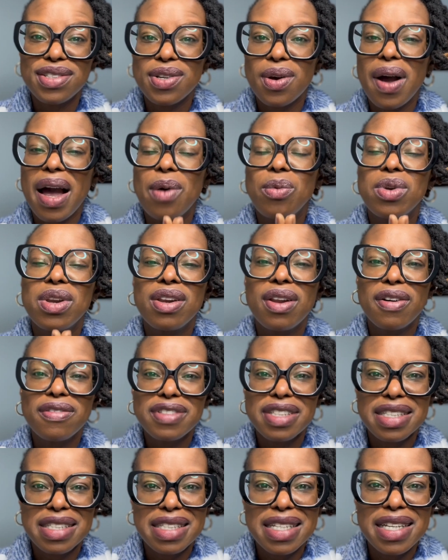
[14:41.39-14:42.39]
So I would
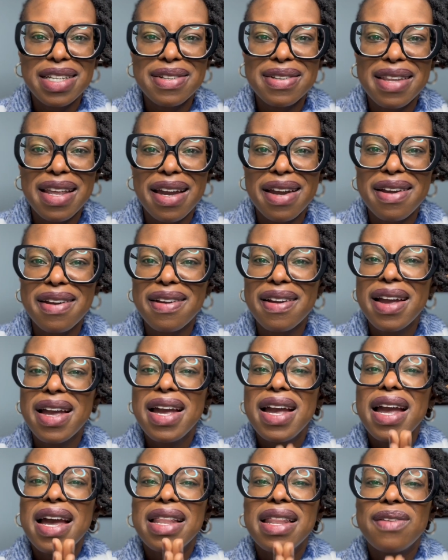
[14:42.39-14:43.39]
love to see you there.
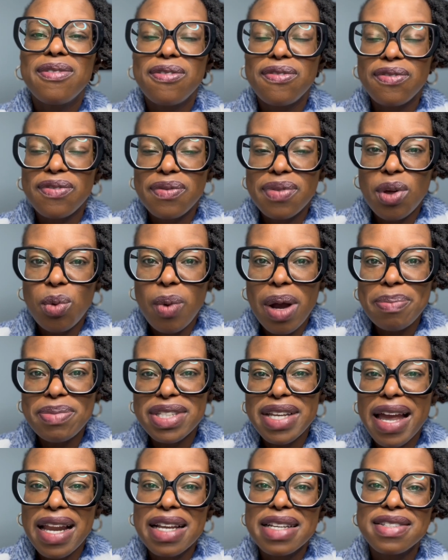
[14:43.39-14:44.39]
The
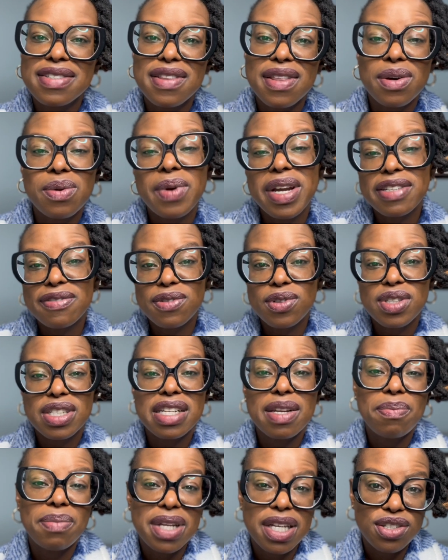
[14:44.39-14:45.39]
website is
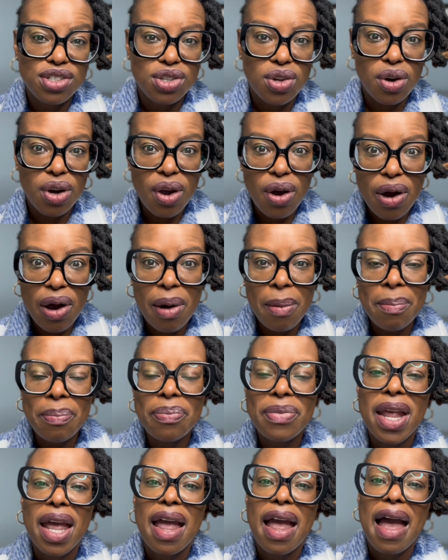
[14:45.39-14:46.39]

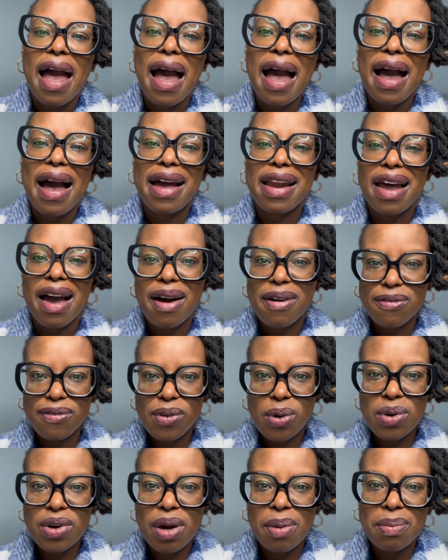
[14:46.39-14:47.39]
therestfulsleepplace.com, and our
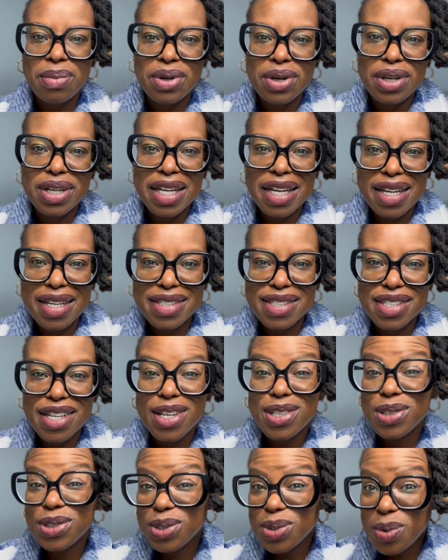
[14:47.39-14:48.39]
phone number is
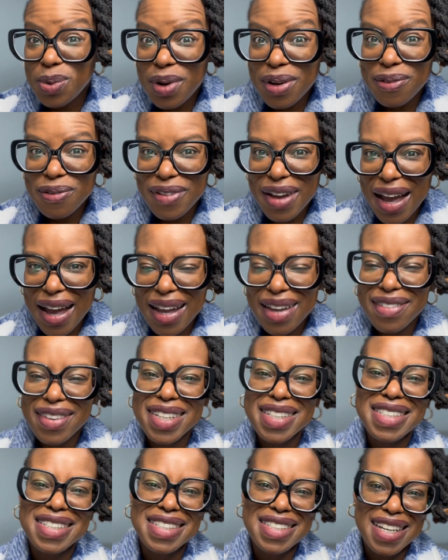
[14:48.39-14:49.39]

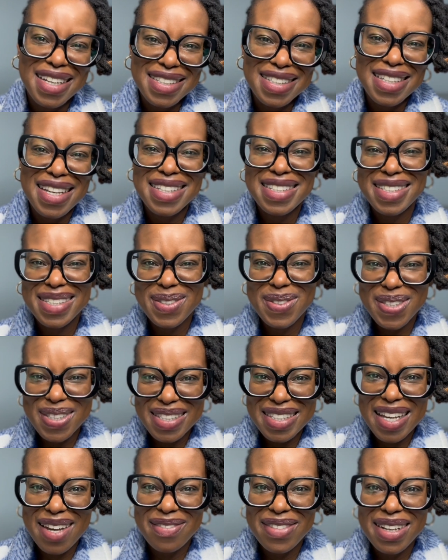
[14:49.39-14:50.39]

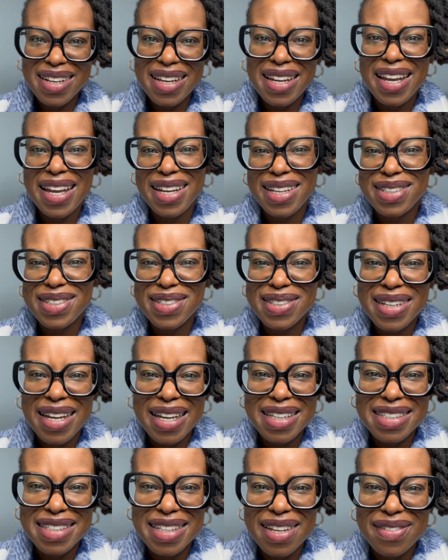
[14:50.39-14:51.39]

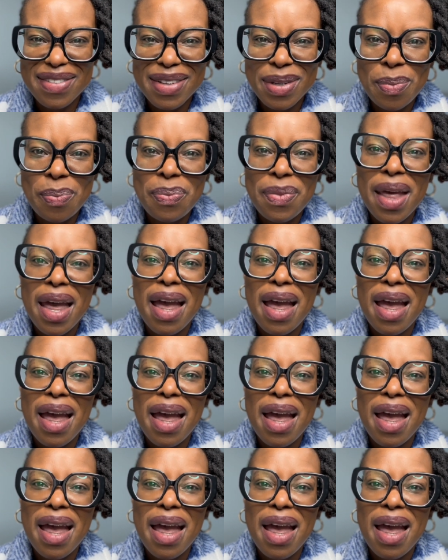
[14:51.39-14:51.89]
215-607-8297.